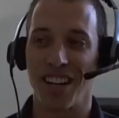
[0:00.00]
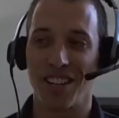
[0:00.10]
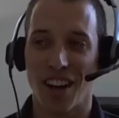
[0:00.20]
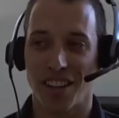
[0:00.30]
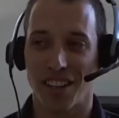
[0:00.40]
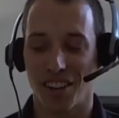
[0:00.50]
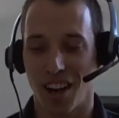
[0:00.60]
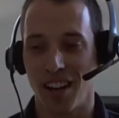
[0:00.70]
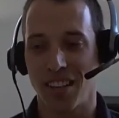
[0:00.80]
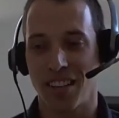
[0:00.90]
talked to their
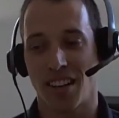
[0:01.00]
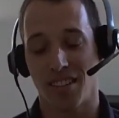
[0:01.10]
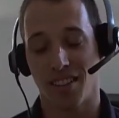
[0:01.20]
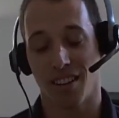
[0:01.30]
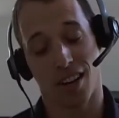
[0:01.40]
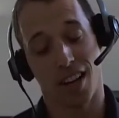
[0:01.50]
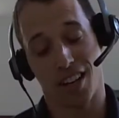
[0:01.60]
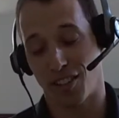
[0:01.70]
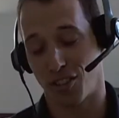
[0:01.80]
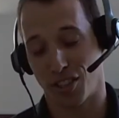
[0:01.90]
contact, he's like, "Look, I
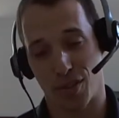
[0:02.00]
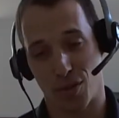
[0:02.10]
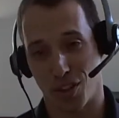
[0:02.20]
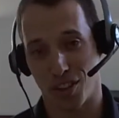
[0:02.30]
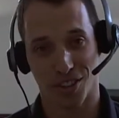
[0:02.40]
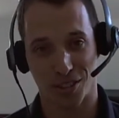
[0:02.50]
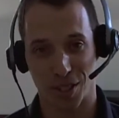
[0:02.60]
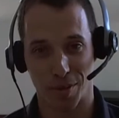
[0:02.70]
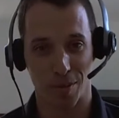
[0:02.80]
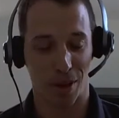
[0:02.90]
can't just give you an
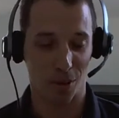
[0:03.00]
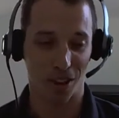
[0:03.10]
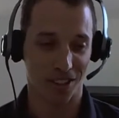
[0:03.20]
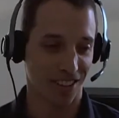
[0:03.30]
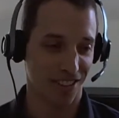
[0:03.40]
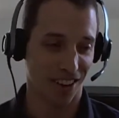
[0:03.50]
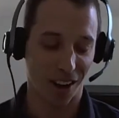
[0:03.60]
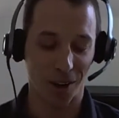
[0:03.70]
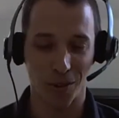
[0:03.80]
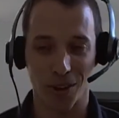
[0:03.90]
internship at Mike Boyle's. That's not
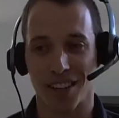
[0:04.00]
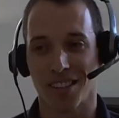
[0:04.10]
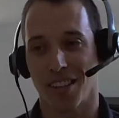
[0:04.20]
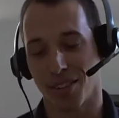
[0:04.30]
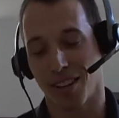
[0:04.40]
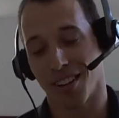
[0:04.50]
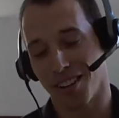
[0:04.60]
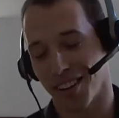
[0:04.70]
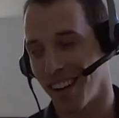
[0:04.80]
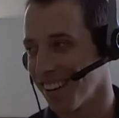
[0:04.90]
how it works." And I'm like,
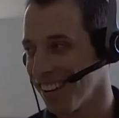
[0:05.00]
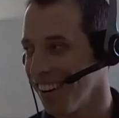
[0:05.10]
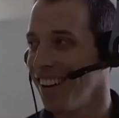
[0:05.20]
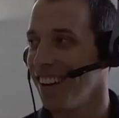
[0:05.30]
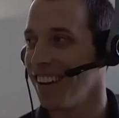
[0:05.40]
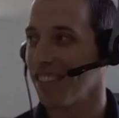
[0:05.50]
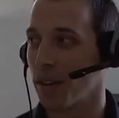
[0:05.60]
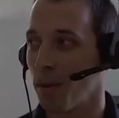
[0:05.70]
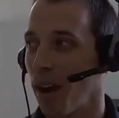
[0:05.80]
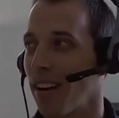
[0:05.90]
"Okay." He's
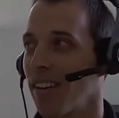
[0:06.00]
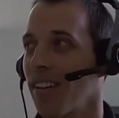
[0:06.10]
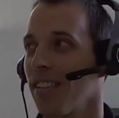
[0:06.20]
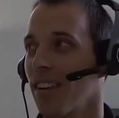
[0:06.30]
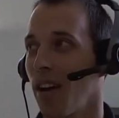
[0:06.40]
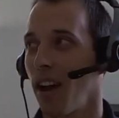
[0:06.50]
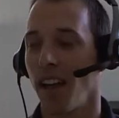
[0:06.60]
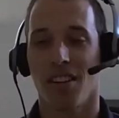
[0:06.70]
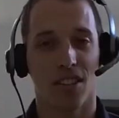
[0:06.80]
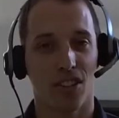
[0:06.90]
like, "But it's like I would
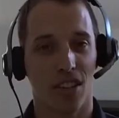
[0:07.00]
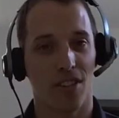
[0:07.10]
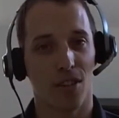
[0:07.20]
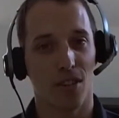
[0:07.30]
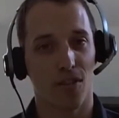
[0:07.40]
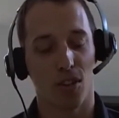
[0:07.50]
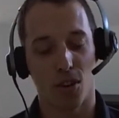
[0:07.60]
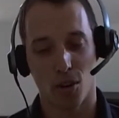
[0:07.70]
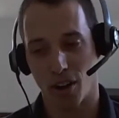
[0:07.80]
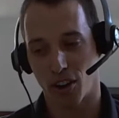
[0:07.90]
highly suggest, do you
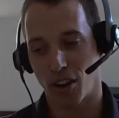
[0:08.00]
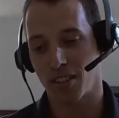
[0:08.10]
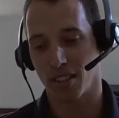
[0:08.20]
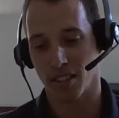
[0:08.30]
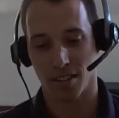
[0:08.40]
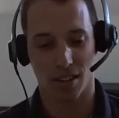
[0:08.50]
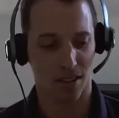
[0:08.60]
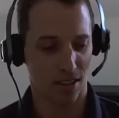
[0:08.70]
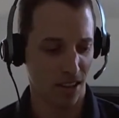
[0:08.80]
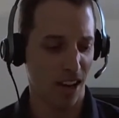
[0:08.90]
know who Eric Cressey is?" And I
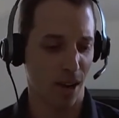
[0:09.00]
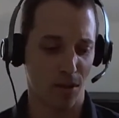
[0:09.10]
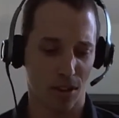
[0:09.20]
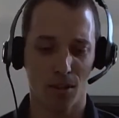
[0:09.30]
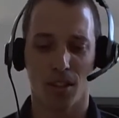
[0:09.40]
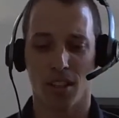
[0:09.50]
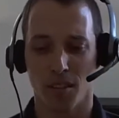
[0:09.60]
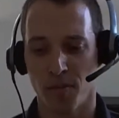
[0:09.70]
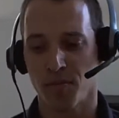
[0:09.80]
was like, "Yeah, absolutely.